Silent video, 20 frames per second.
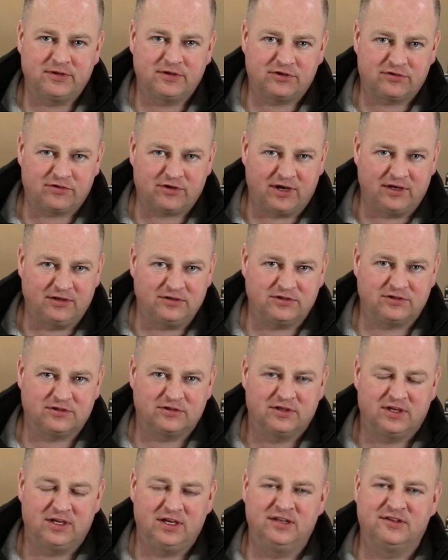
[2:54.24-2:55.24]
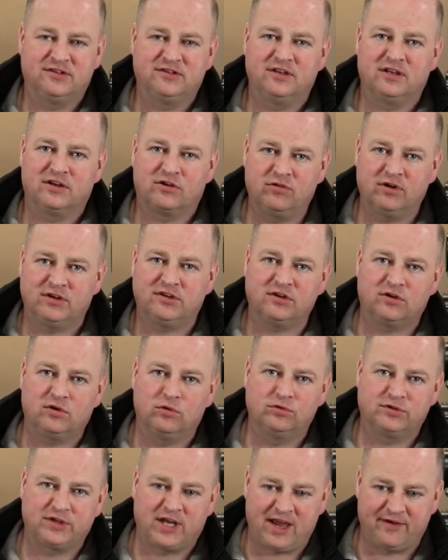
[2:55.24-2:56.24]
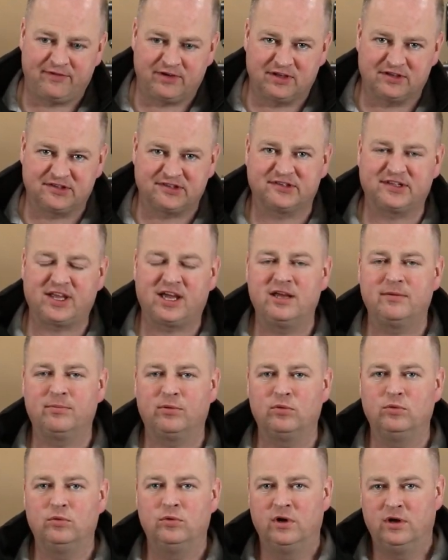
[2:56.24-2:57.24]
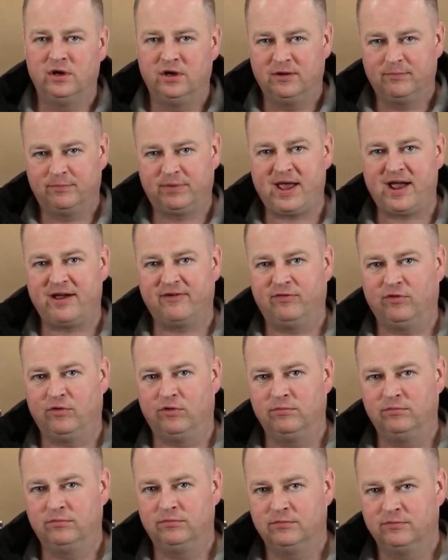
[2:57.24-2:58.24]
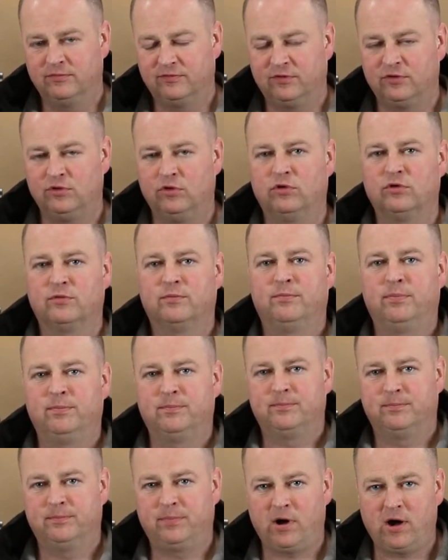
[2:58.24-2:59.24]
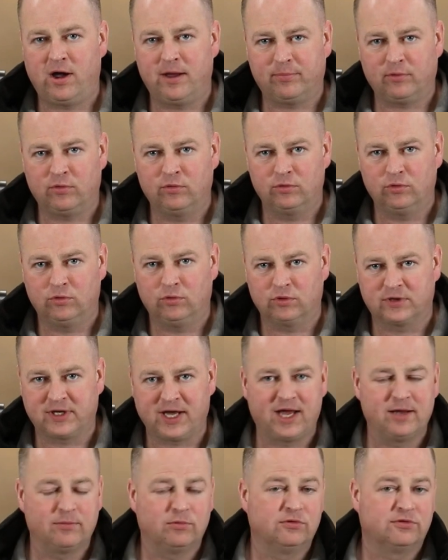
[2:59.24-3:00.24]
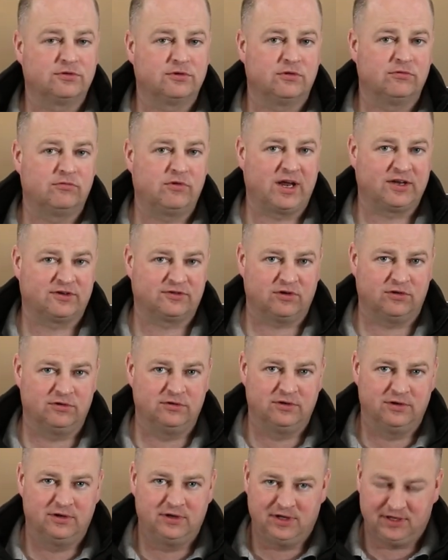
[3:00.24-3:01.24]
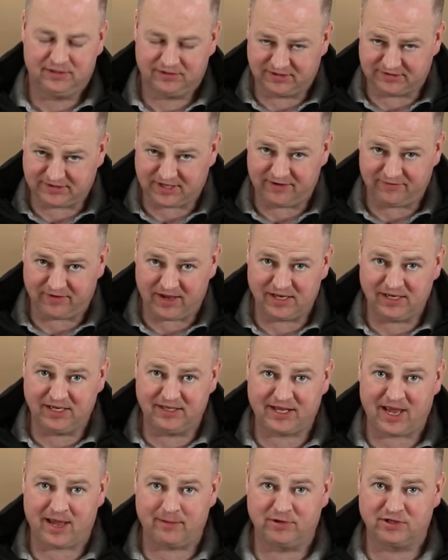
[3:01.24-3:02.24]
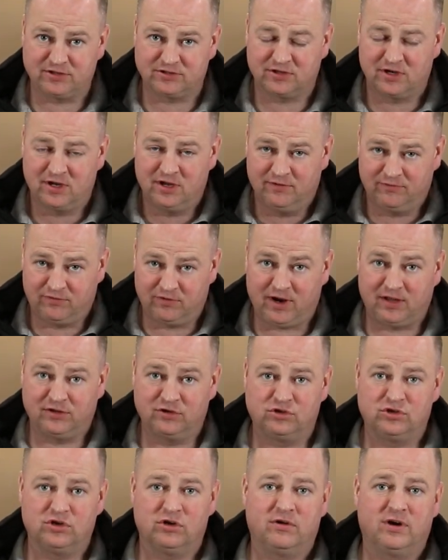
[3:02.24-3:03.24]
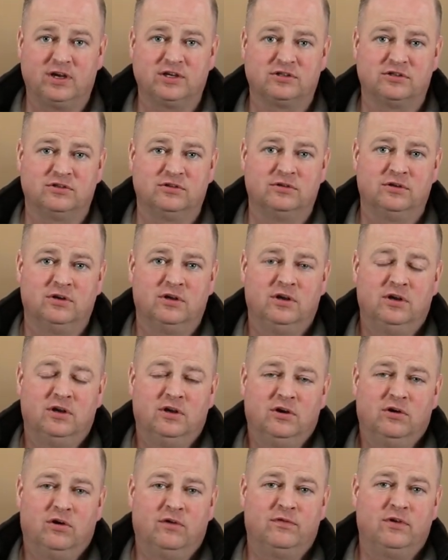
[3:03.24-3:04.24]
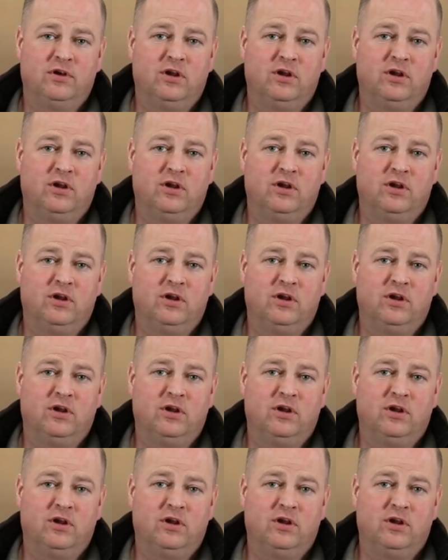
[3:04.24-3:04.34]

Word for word: to the trench is critical to having a stable platform for your pipe or your cables to rest on, to save any damage throughout the duration of